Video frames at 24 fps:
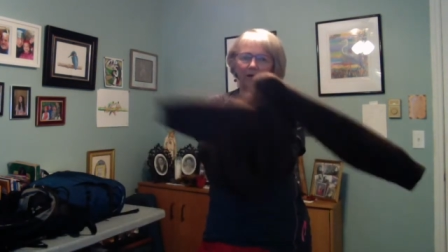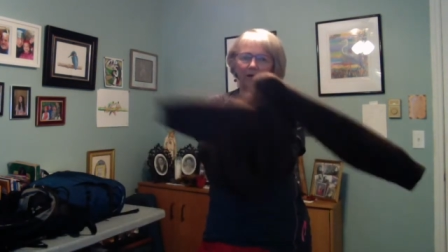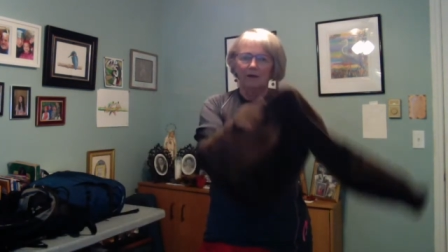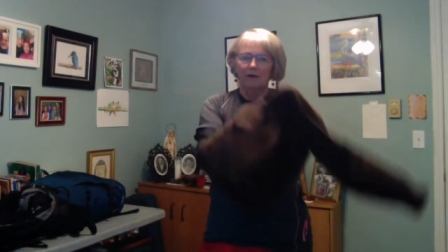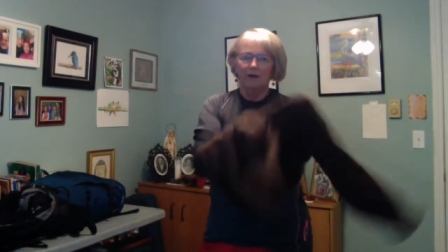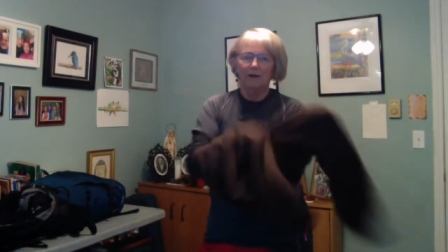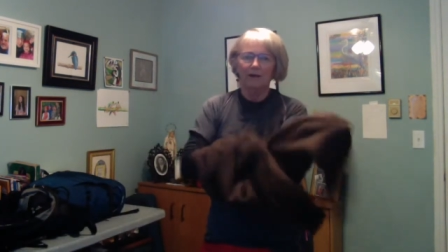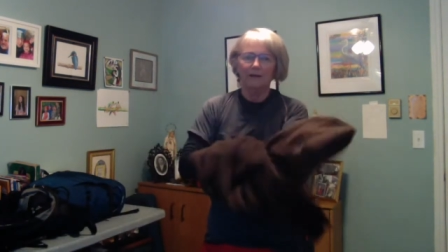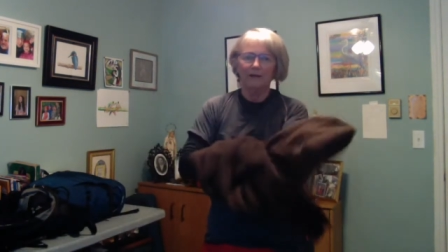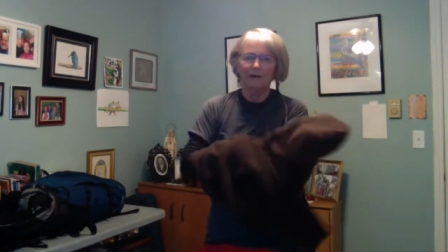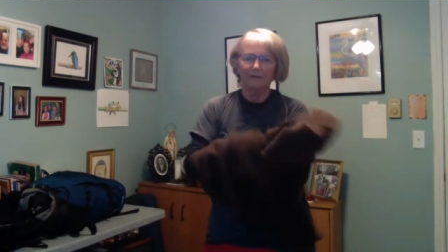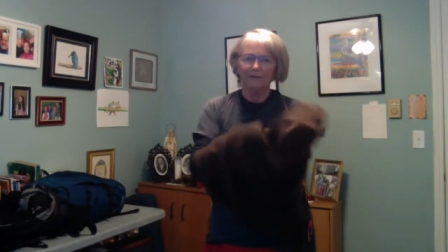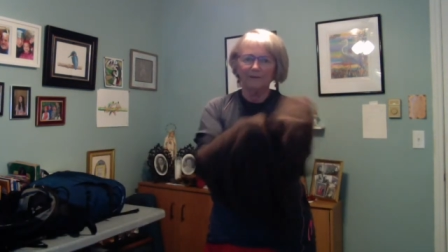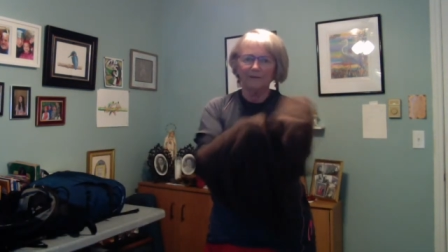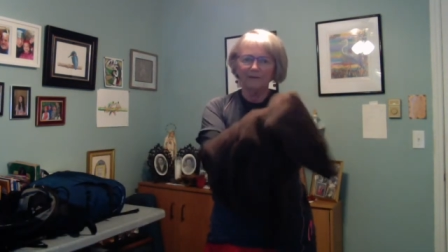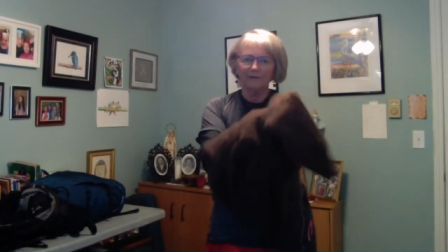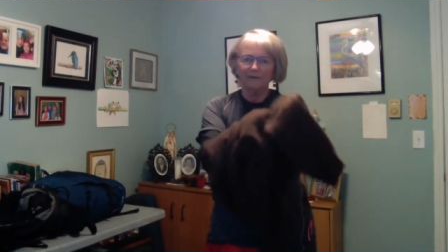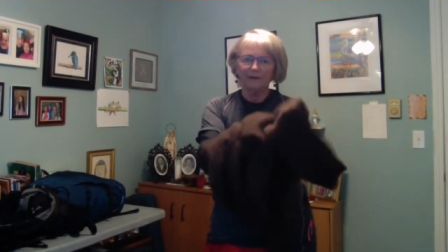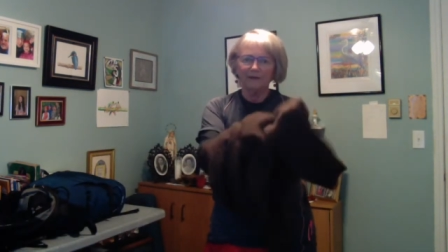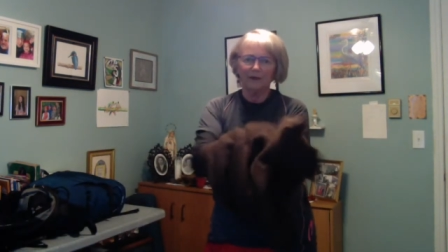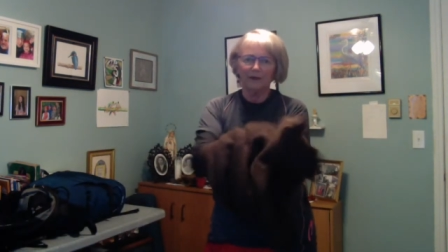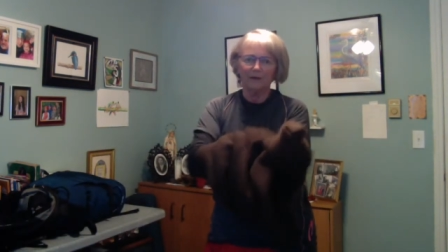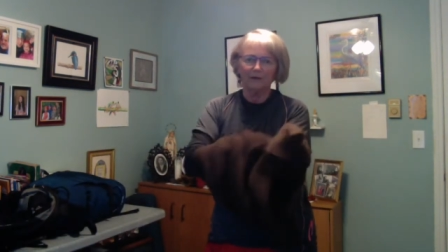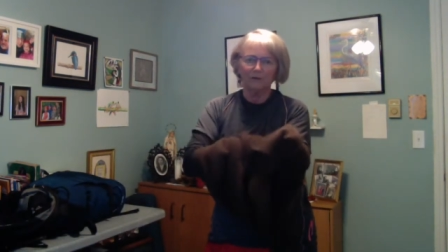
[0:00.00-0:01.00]
I get
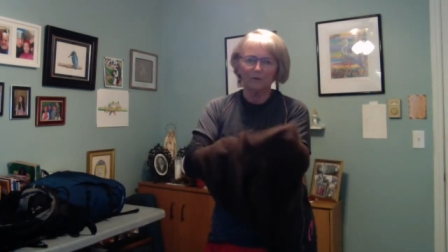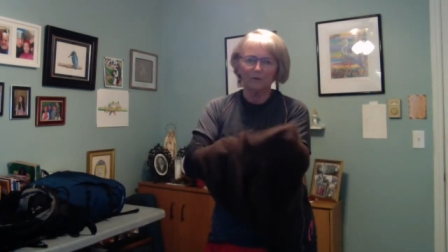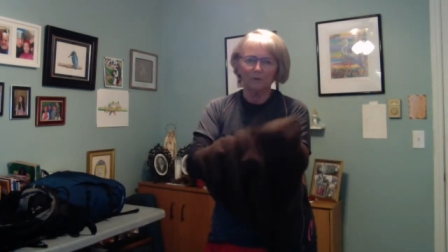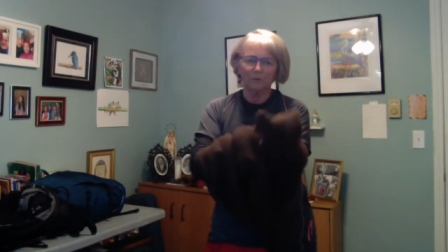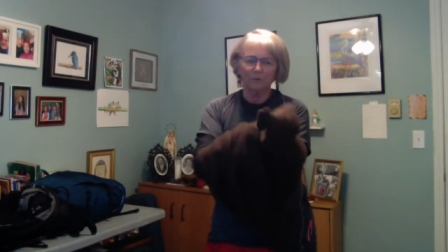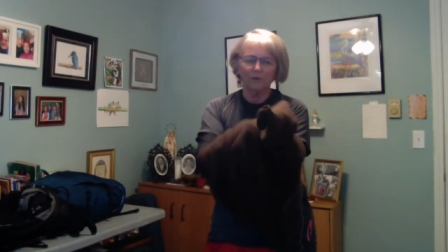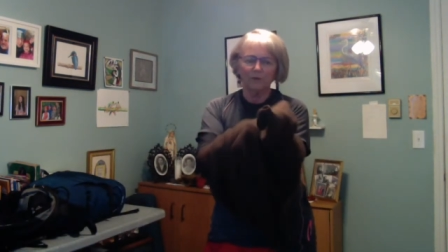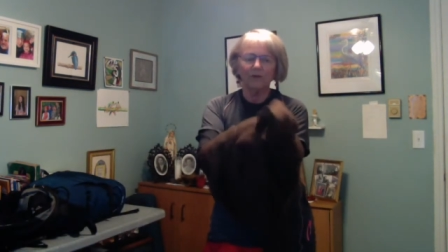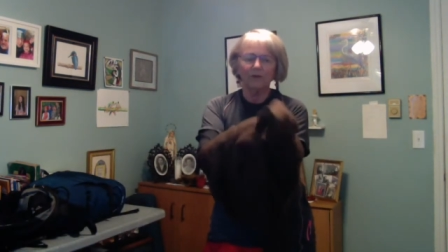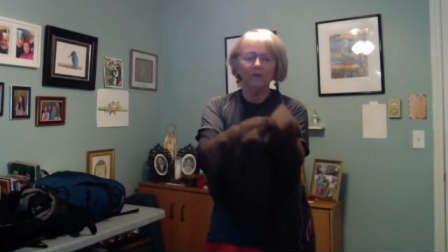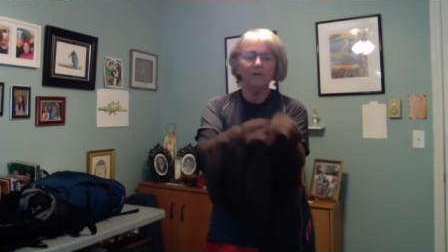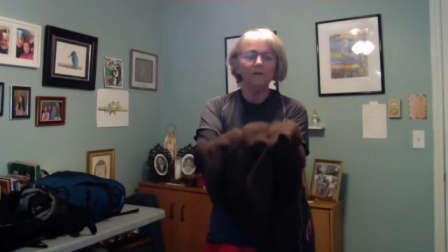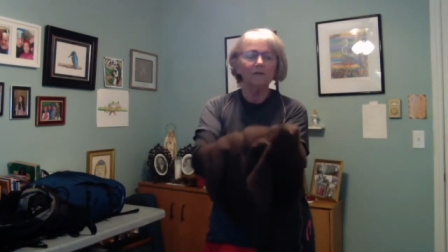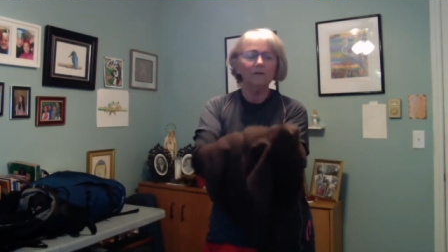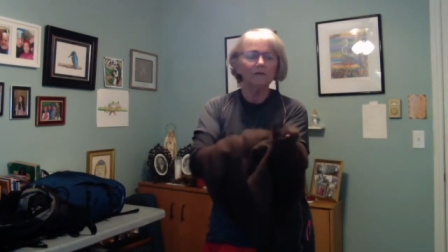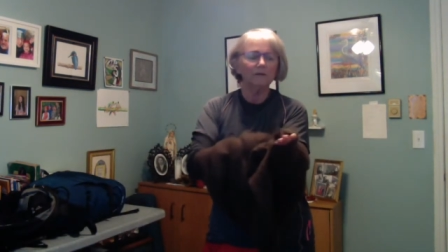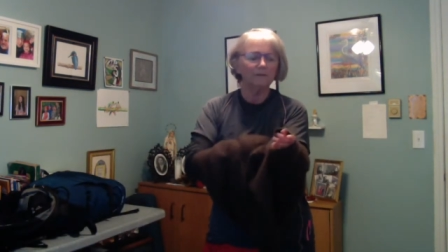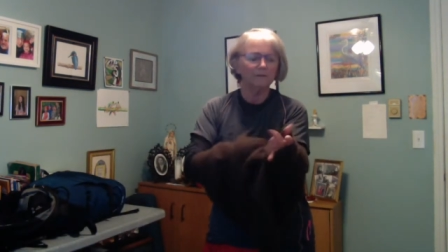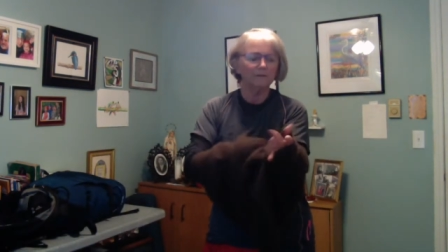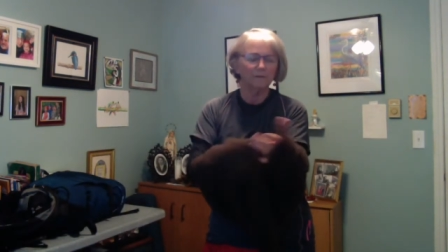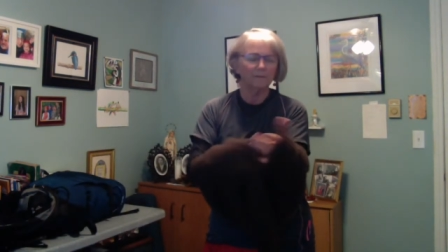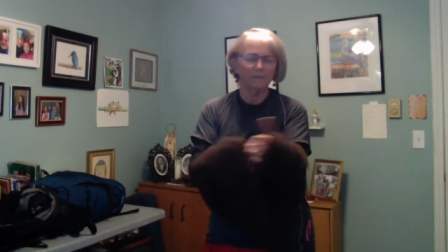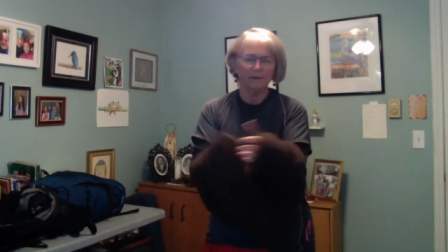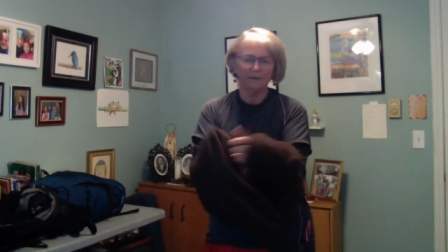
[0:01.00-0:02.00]
these at Goodwill
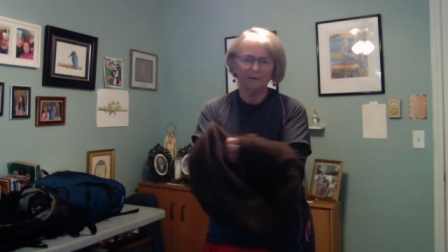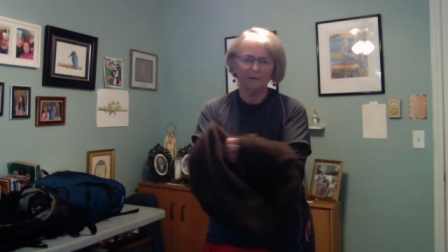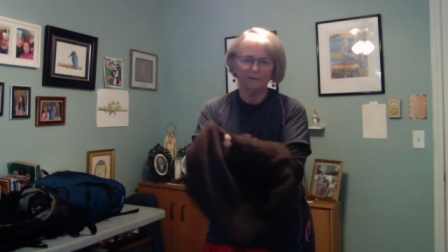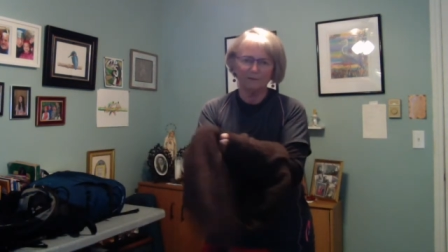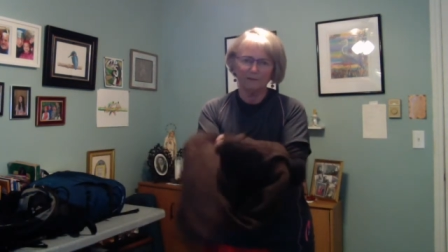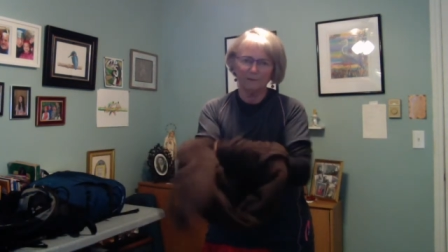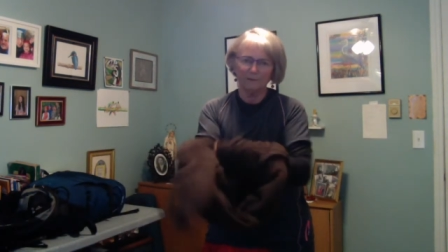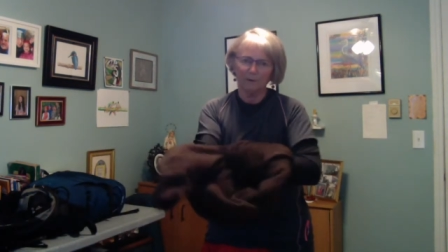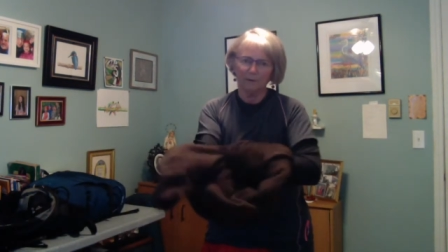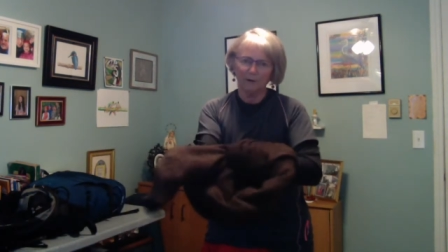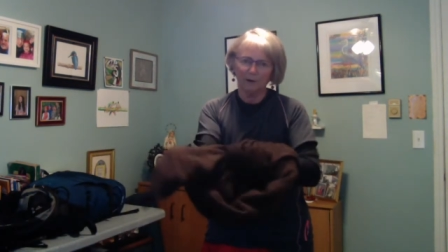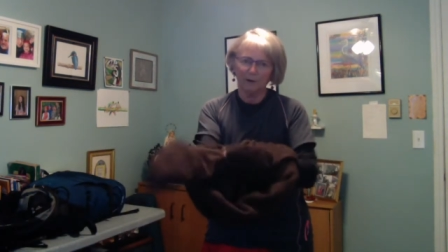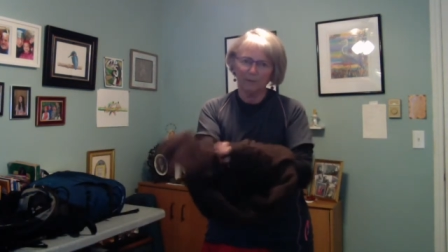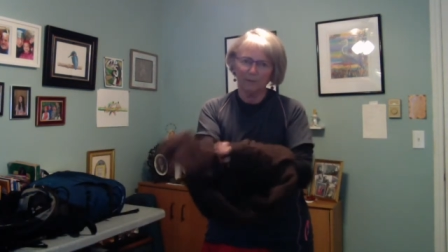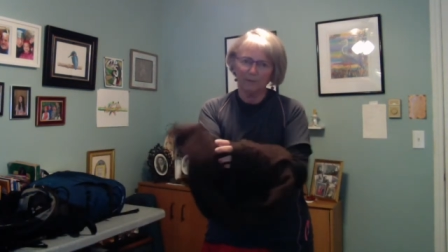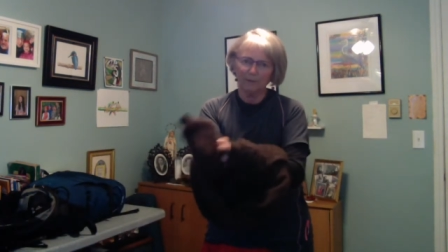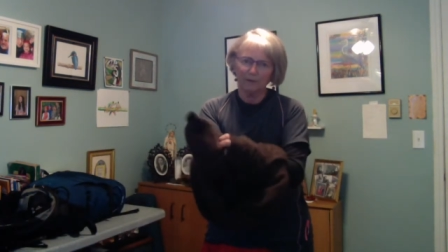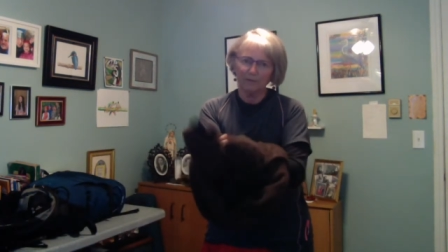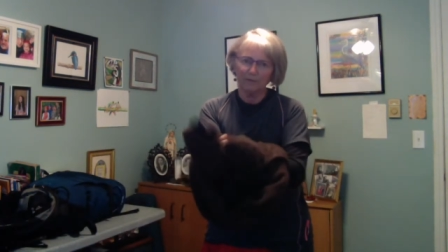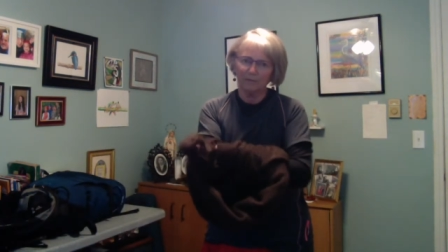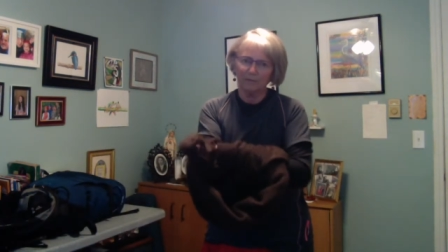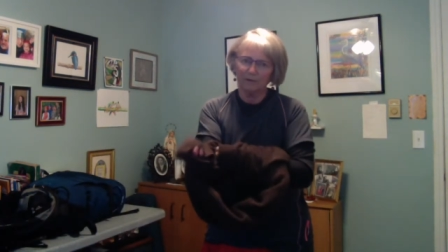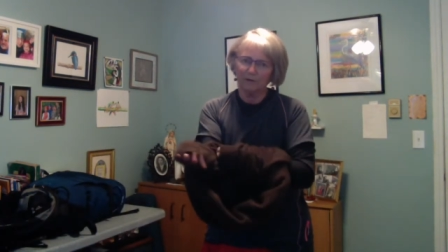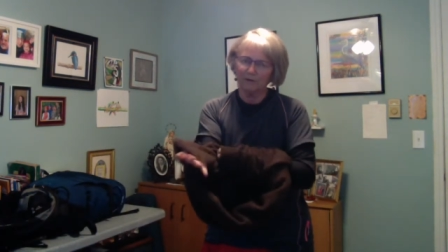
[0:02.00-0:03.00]
in the men's
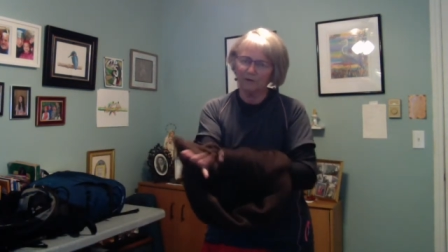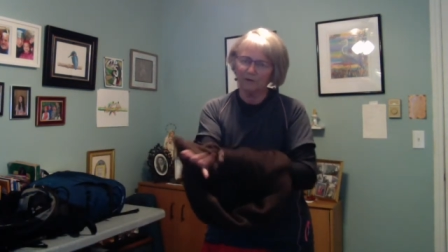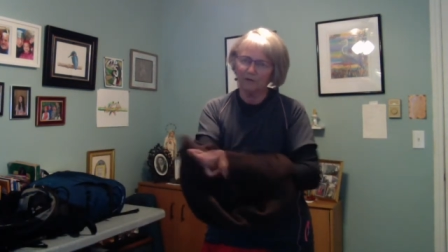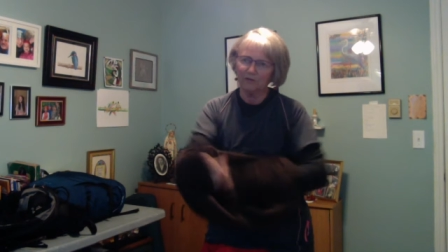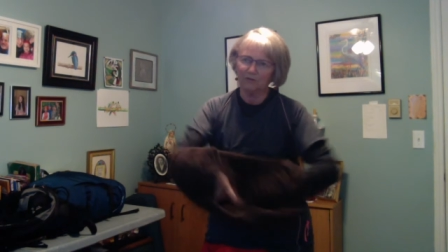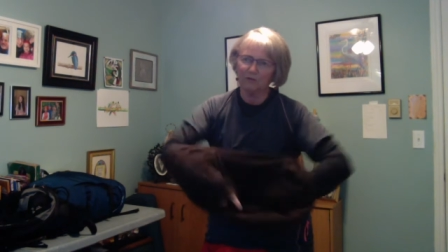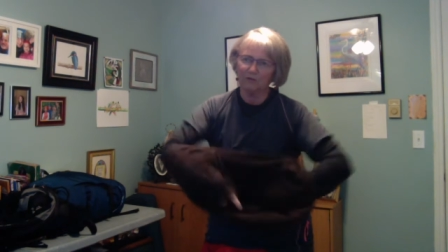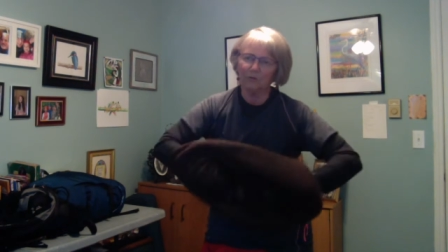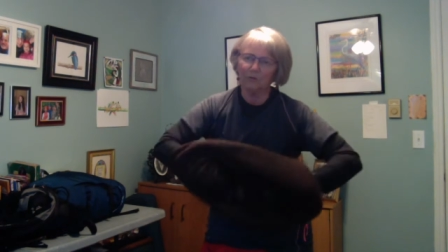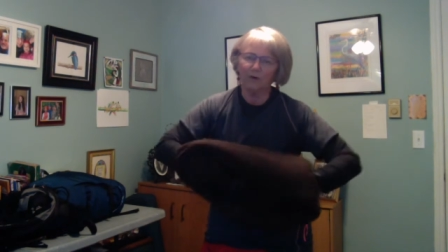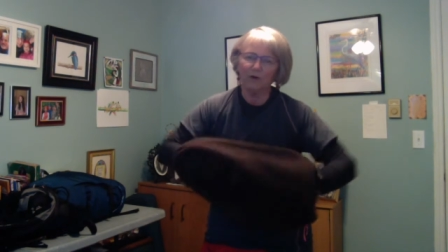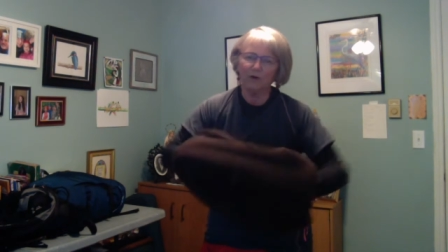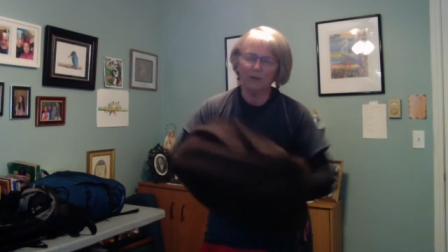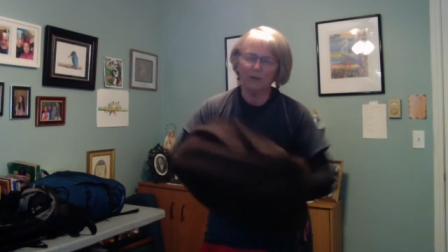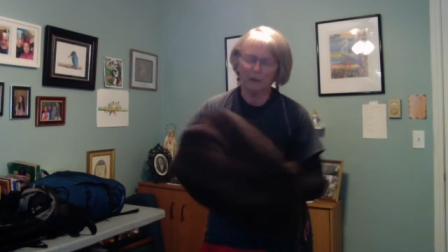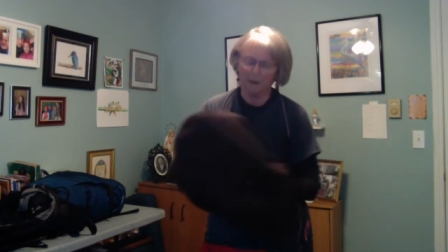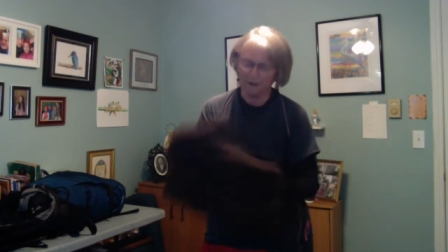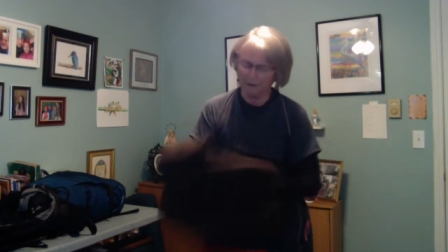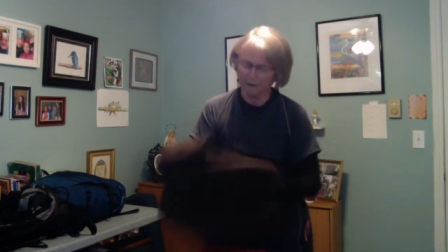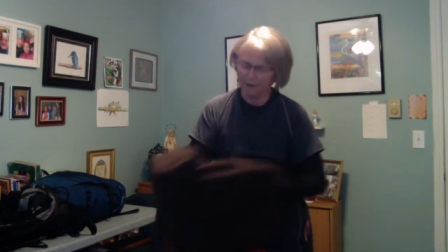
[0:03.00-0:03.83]
department. Men used to wear a lot of